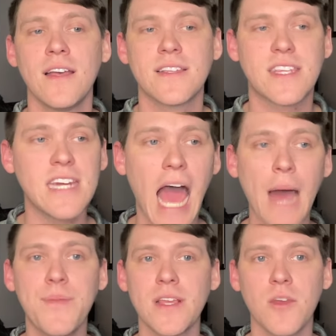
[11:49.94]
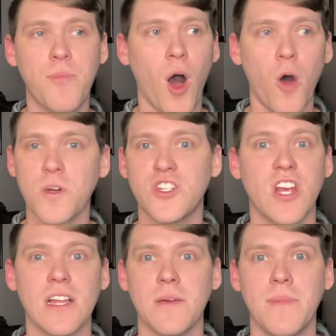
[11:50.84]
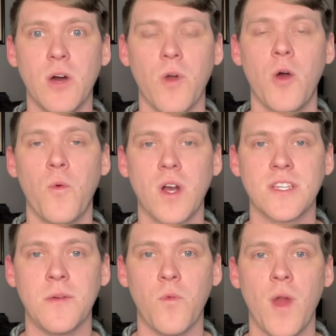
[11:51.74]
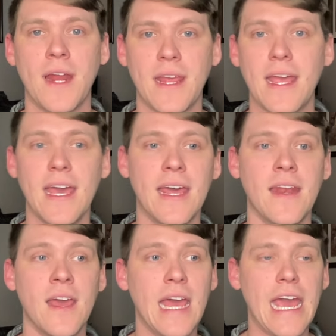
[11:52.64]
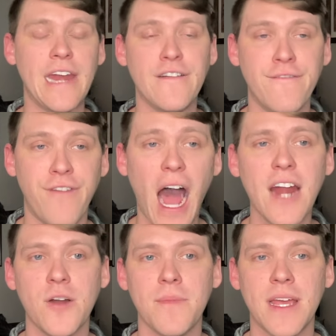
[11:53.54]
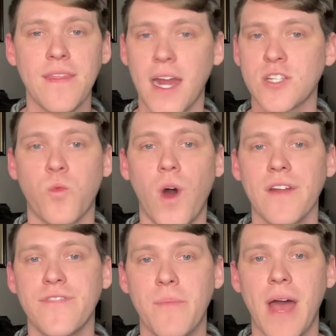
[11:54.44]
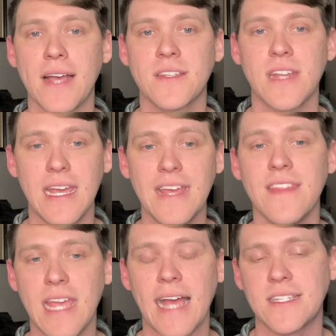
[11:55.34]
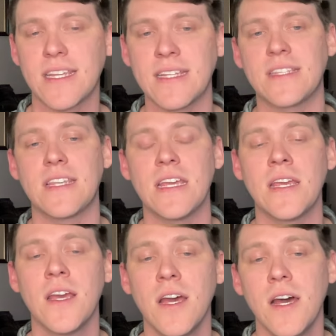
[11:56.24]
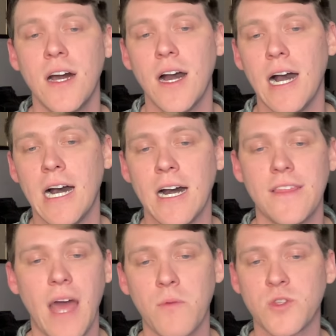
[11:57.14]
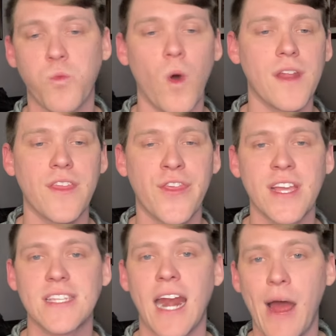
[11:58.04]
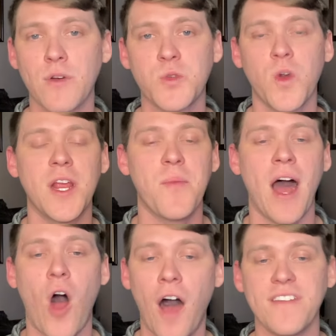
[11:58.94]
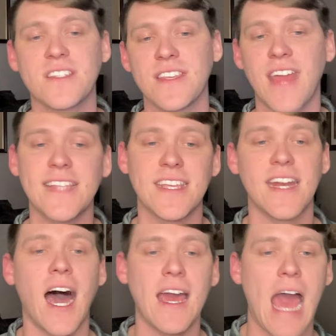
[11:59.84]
snapping the ball when Jalen Milroe wasn't ready in an environment that is one of the best in the SEC. That was one of the things that I was worried about. Obviously, that did not